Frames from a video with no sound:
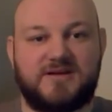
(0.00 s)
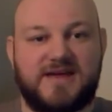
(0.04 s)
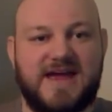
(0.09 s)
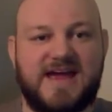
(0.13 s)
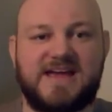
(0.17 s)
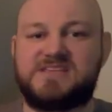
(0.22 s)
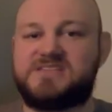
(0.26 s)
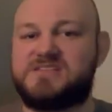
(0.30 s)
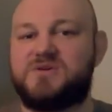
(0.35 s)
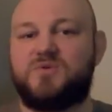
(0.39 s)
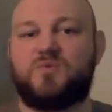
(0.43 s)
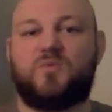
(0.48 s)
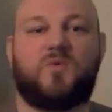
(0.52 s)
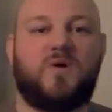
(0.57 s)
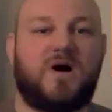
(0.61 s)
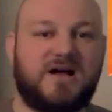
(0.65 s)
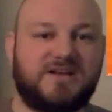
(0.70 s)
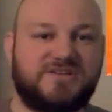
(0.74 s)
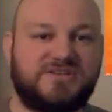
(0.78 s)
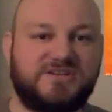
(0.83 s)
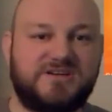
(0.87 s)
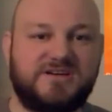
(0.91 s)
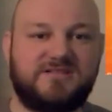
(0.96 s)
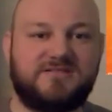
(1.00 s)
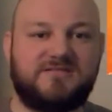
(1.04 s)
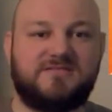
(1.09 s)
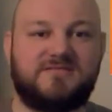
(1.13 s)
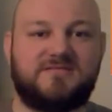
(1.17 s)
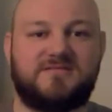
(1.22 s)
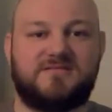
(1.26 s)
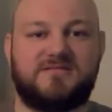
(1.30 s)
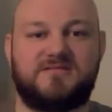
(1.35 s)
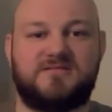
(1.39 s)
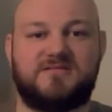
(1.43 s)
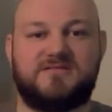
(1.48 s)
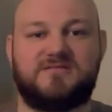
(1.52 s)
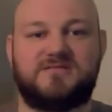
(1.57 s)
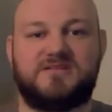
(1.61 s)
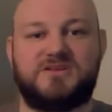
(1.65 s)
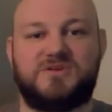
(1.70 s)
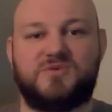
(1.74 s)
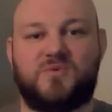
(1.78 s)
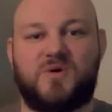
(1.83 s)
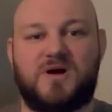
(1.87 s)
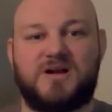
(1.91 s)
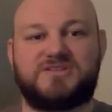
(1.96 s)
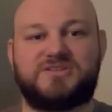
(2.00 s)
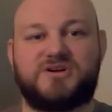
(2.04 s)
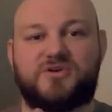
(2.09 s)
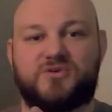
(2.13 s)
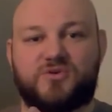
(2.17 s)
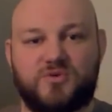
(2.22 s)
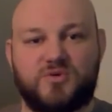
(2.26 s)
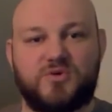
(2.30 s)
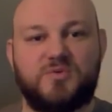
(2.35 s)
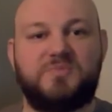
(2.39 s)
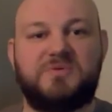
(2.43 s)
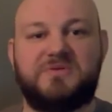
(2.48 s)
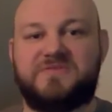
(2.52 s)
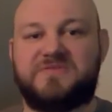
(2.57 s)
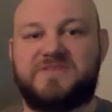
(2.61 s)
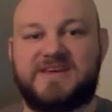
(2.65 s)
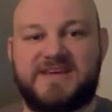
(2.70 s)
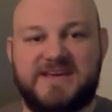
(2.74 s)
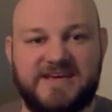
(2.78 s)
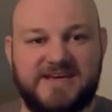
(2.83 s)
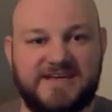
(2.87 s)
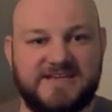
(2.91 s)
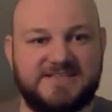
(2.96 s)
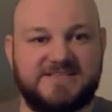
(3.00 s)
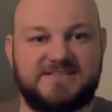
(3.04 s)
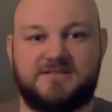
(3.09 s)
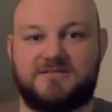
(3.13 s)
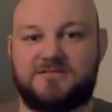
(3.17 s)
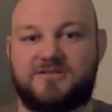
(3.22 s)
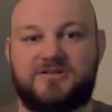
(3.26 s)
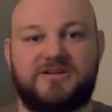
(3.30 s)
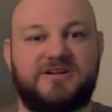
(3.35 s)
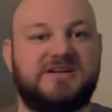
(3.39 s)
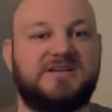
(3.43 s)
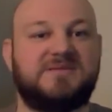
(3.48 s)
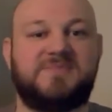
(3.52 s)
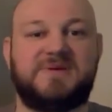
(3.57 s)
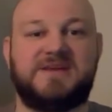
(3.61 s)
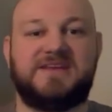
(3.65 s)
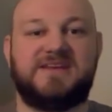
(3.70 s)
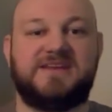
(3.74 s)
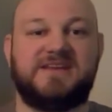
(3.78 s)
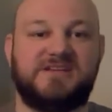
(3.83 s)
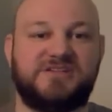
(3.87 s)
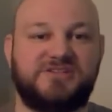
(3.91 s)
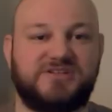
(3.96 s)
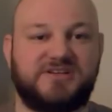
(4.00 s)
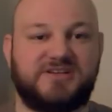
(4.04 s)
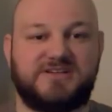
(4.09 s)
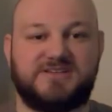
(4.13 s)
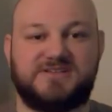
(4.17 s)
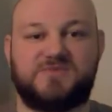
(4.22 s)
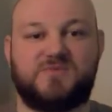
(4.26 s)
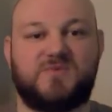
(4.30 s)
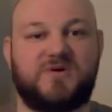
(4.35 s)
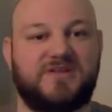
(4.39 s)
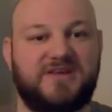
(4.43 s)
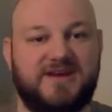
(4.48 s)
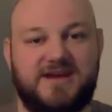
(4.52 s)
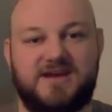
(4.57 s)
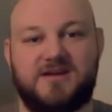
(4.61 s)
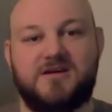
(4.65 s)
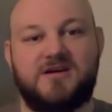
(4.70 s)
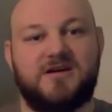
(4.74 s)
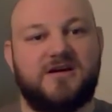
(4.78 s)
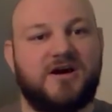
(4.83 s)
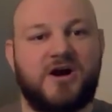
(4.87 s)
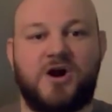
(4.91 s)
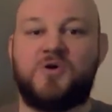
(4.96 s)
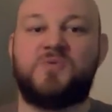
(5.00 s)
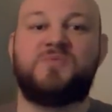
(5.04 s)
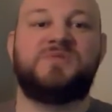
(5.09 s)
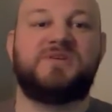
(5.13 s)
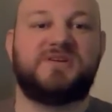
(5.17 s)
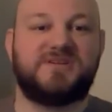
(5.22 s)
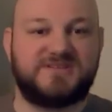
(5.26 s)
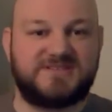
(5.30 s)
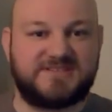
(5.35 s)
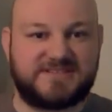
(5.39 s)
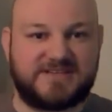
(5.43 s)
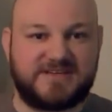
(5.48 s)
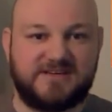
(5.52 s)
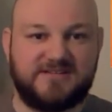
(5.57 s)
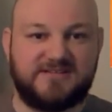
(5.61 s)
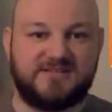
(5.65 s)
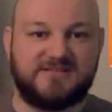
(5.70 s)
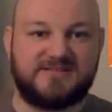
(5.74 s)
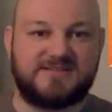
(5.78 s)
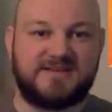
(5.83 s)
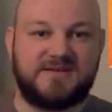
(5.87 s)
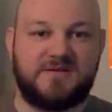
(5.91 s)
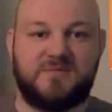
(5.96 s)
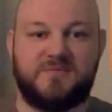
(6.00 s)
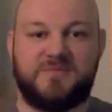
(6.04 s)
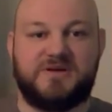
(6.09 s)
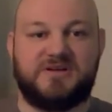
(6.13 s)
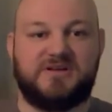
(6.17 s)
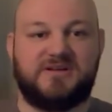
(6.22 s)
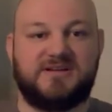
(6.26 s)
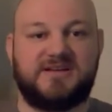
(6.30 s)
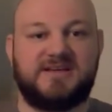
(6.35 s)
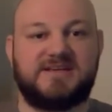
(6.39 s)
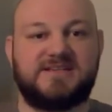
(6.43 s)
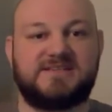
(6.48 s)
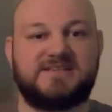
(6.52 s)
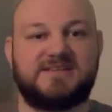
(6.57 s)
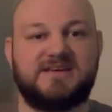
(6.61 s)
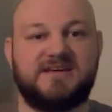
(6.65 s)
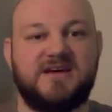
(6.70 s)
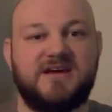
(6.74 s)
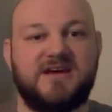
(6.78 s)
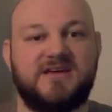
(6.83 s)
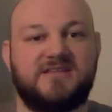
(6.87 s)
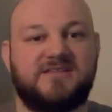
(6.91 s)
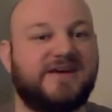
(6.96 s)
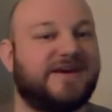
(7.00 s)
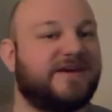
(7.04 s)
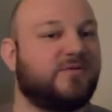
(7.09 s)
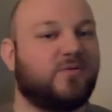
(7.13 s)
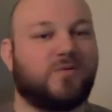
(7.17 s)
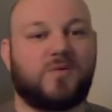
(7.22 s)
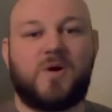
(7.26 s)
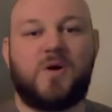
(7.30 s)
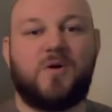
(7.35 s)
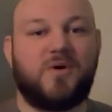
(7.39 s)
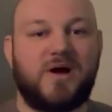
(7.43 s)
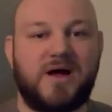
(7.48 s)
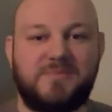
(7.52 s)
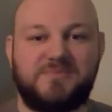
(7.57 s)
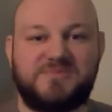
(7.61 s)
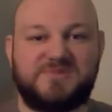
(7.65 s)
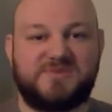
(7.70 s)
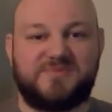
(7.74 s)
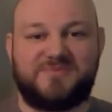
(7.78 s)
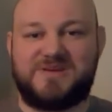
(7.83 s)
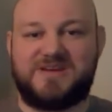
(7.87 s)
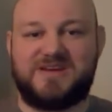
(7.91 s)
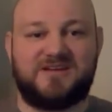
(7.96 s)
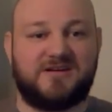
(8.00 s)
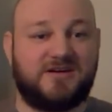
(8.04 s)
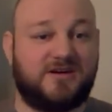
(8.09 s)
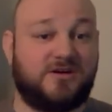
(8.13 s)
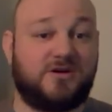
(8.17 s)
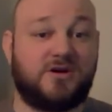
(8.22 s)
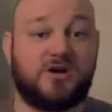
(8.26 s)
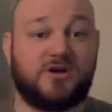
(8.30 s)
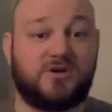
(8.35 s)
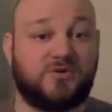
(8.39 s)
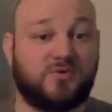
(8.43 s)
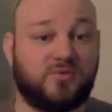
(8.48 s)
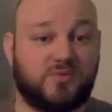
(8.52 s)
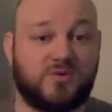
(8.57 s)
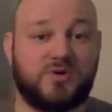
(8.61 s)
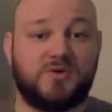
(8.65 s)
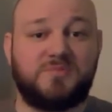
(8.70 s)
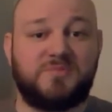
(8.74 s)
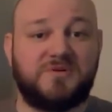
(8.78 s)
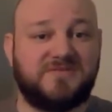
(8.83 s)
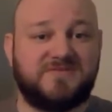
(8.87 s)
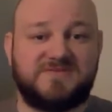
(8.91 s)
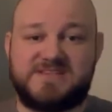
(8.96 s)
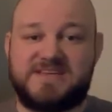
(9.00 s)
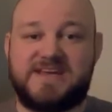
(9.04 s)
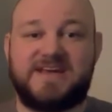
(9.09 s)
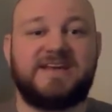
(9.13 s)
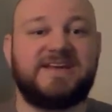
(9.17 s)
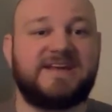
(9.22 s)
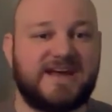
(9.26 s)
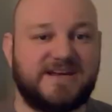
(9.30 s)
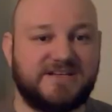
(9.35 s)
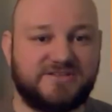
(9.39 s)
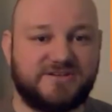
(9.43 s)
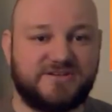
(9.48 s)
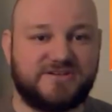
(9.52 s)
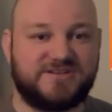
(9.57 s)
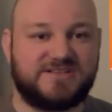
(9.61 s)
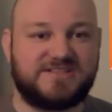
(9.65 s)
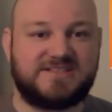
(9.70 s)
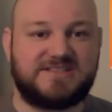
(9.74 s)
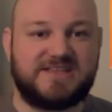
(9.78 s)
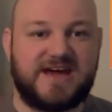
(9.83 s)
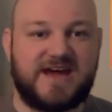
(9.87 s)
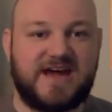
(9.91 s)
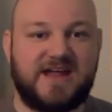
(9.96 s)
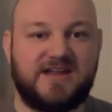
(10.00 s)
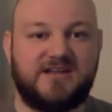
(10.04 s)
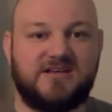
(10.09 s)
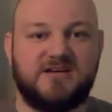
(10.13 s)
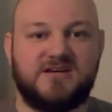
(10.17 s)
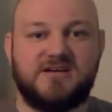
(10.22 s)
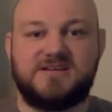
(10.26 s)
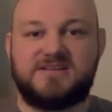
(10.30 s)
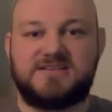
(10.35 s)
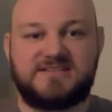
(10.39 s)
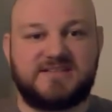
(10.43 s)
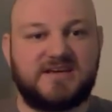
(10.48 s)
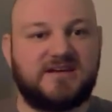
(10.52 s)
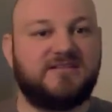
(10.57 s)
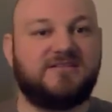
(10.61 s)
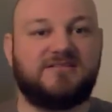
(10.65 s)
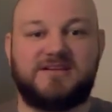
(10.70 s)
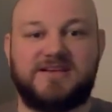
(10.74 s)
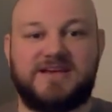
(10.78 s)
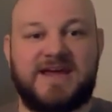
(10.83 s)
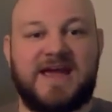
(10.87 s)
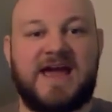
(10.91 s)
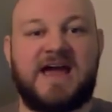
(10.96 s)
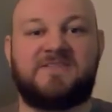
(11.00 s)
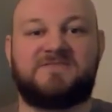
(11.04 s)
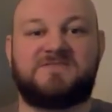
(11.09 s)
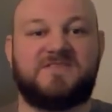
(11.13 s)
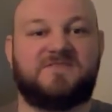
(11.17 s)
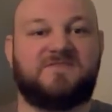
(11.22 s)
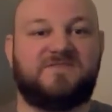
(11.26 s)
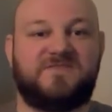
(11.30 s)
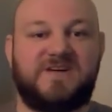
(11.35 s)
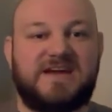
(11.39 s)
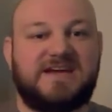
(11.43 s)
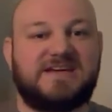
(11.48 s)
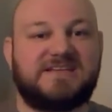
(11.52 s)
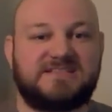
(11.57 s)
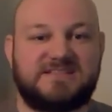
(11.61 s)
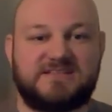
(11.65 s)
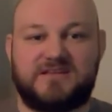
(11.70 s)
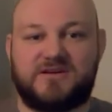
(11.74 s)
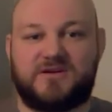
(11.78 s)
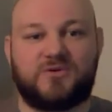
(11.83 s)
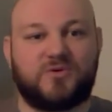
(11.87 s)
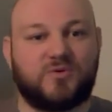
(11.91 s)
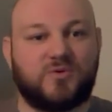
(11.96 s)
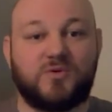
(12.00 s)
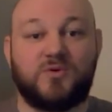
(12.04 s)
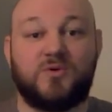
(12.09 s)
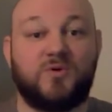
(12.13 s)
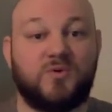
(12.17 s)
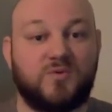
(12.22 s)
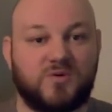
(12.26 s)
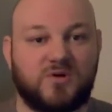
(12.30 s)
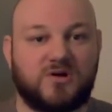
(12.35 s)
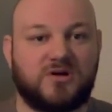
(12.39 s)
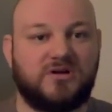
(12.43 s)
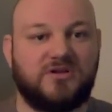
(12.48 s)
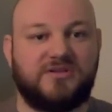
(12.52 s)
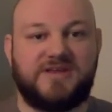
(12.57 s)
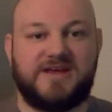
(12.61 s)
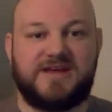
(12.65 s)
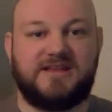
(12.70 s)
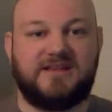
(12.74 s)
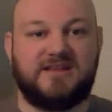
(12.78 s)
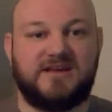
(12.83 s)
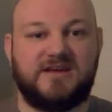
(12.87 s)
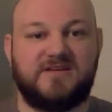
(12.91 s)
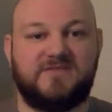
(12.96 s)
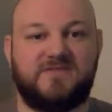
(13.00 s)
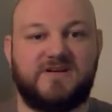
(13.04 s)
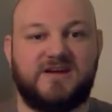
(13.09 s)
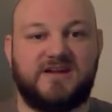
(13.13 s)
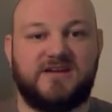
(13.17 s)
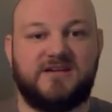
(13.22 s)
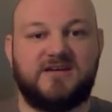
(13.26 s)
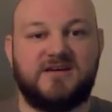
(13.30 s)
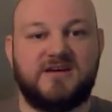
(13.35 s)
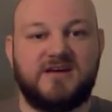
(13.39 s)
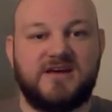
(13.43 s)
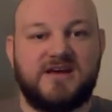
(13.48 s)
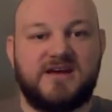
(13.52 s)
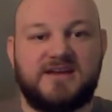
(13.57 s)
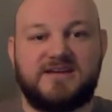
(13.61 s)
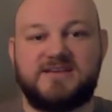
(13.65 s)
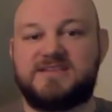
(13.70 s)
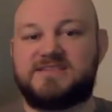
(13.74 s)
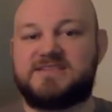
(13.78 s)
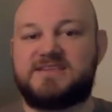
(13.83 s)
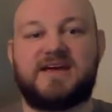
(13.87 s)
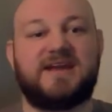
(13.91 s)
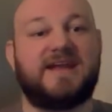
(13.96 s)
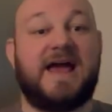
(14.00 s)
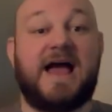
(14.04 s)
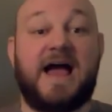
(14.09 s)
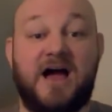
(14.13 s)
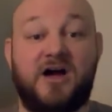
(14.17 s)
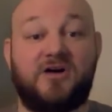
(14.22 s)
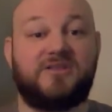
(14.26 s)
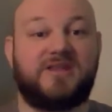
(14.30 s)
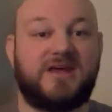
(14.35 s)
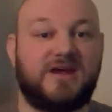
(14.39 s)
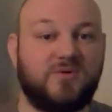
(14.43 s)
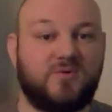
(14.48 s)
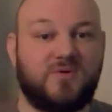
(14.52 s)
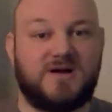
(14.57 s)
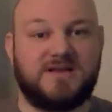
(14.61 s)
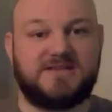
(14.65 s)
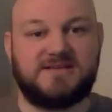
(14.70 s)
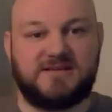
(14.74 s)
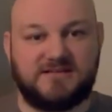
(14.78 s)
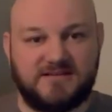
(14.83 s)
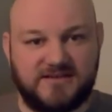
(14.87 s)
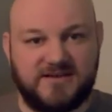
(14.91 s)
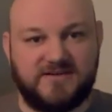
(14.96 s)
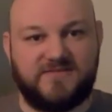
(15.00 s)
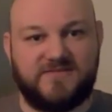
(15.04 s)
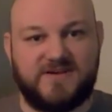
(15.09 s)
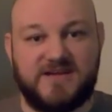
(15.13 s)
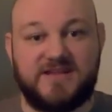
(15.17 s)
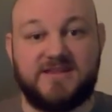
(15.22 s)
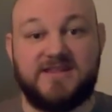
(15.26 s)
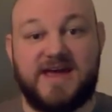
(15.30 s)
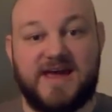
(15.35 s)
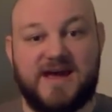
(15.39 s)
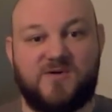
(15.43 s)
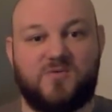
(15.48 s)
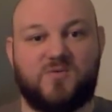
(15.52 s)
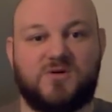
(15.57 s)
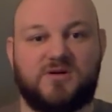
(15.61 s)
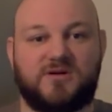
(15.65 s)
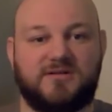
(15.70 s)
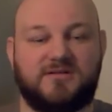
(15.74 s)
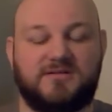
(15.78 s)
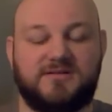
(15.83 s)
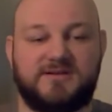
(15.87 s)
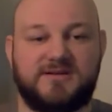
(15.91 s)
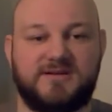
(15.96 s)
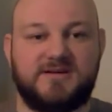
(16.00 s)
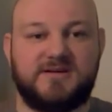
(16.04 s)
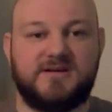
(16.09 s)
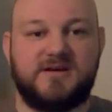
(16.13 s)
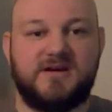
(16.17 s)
As you watch it, you watch a group of kids learning to be ninjas while they hone their skills and abilities. They grow up to be in a group of teenagers that suddenly have to face the cruel world they live in and decide how they want to live in that world.